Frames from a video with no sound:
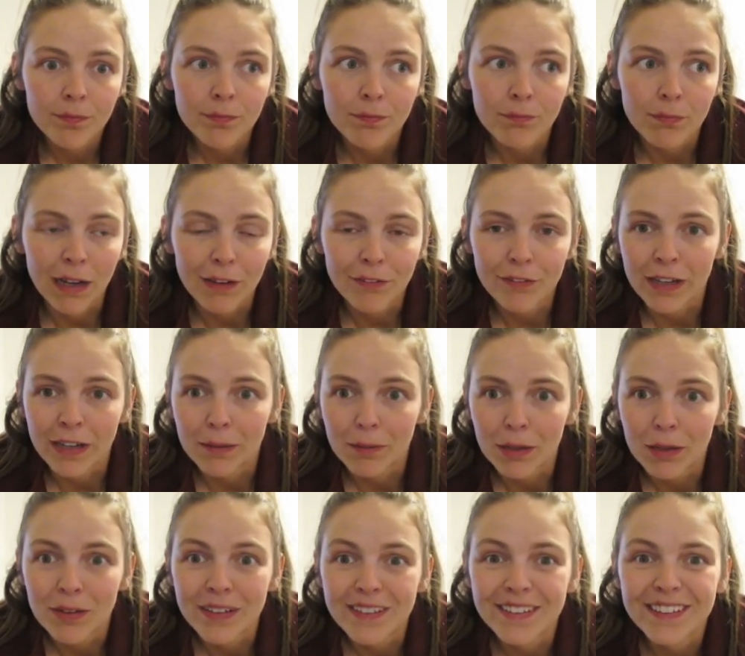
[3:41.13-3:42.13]
my family
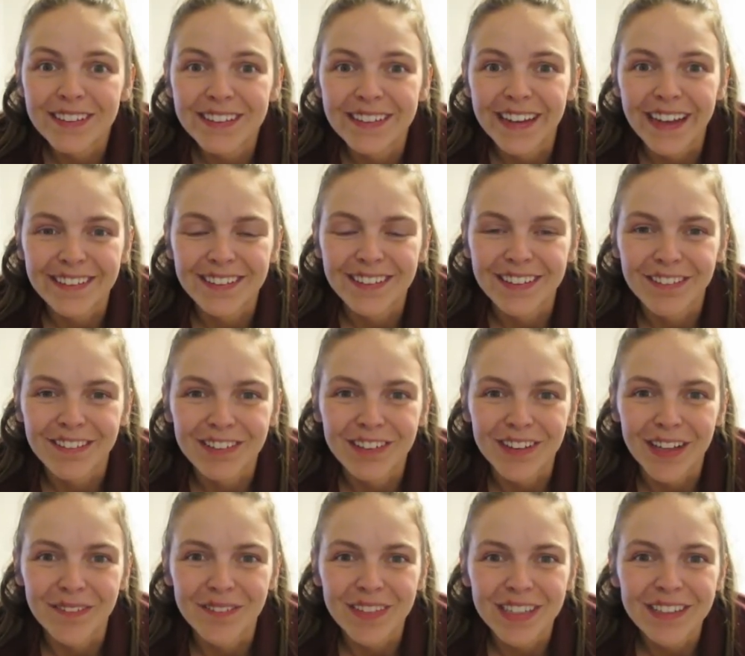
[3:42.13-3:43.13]
was nice enough to
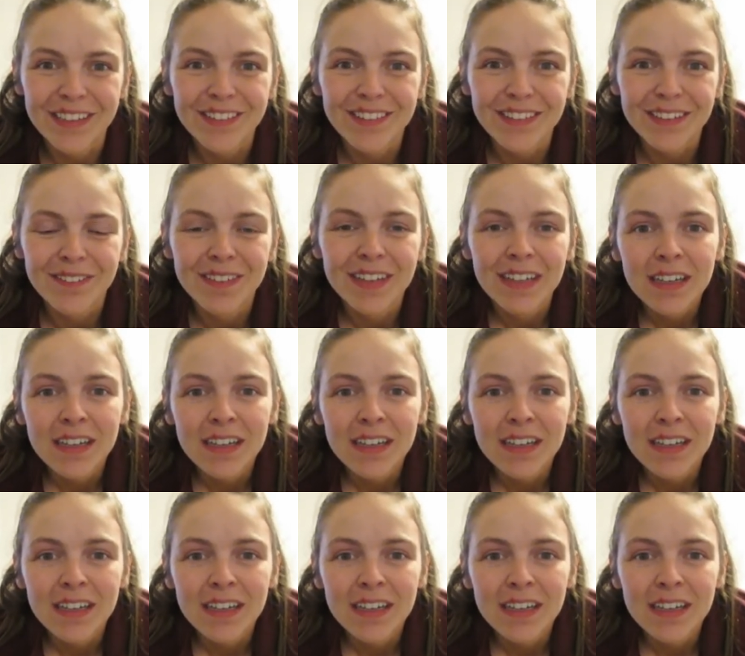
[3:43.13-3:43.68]
let me use them.